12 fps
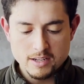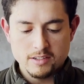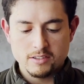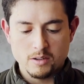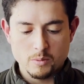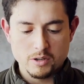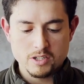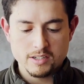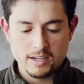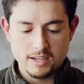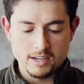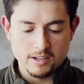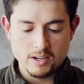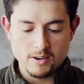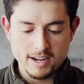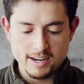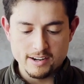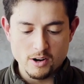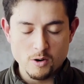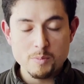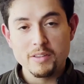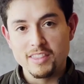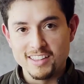So we're just gonna go ahead and open